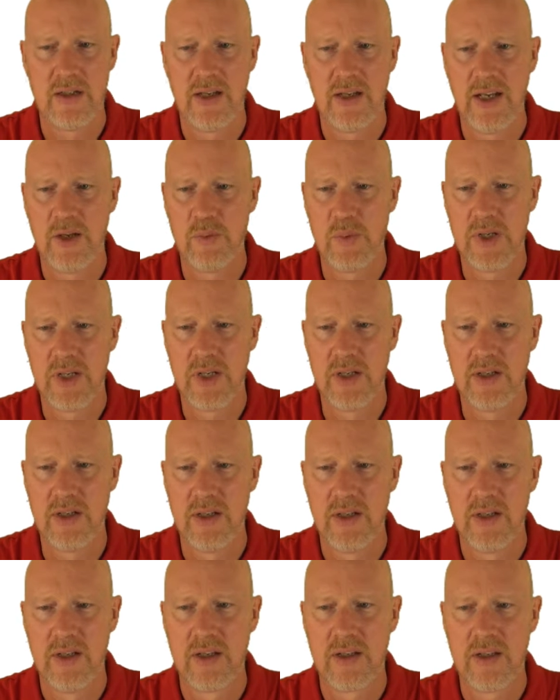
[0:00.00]
And we can
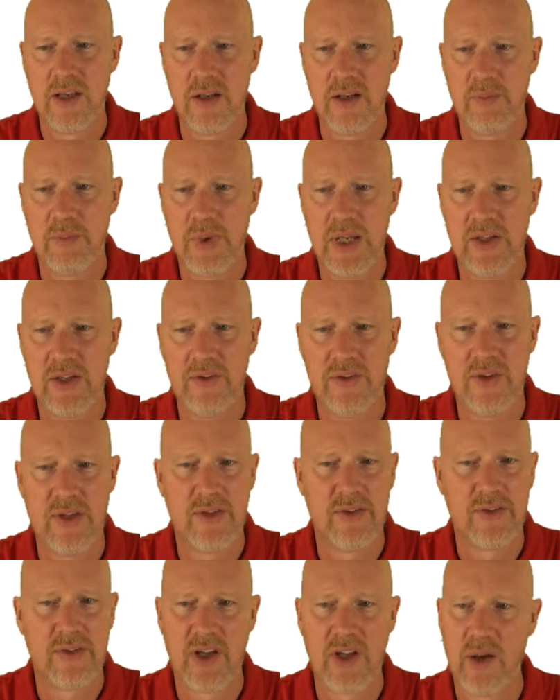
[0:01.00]
cut and paste
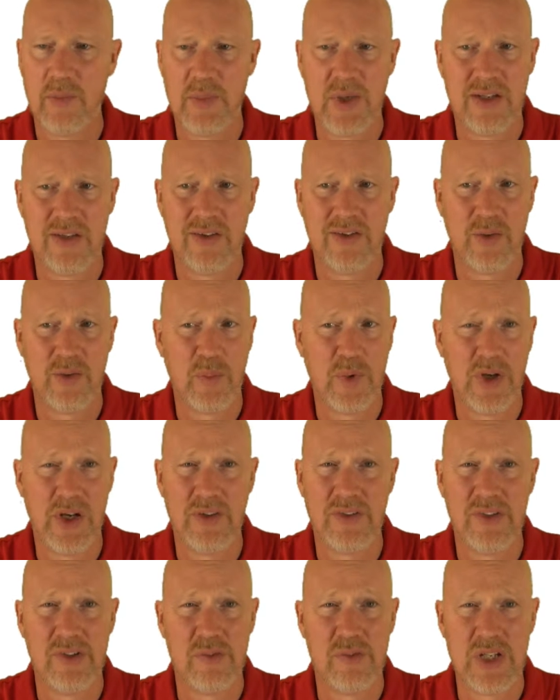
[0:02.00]
this, copy it to somewhere
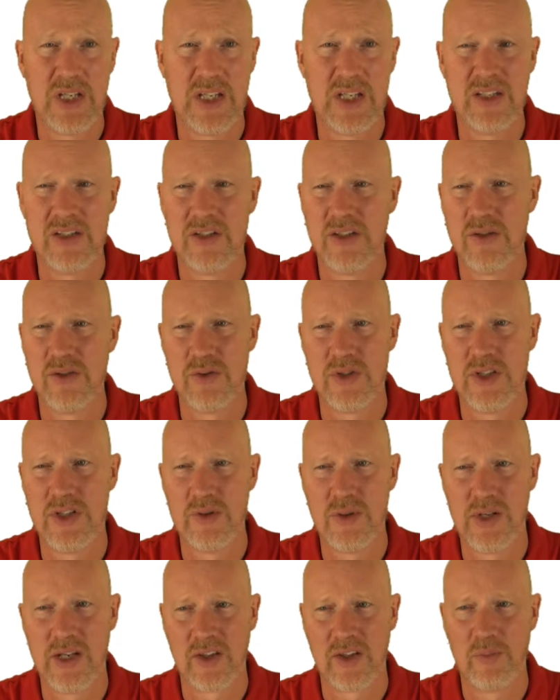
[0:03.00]
else if we needed to
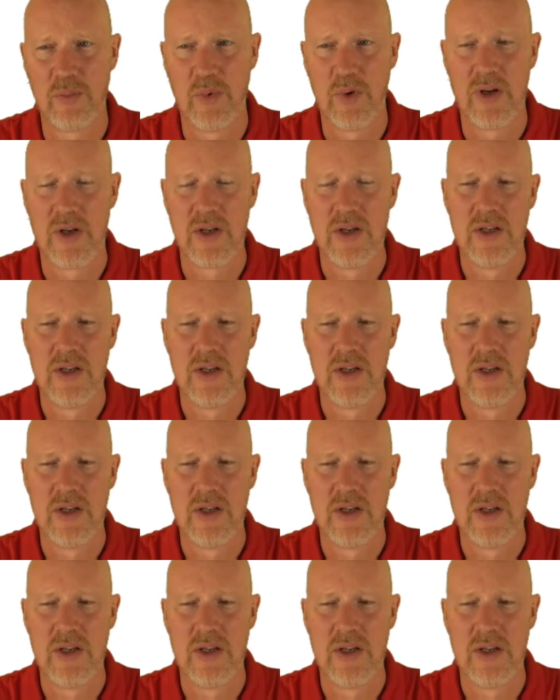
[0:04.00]
do an export.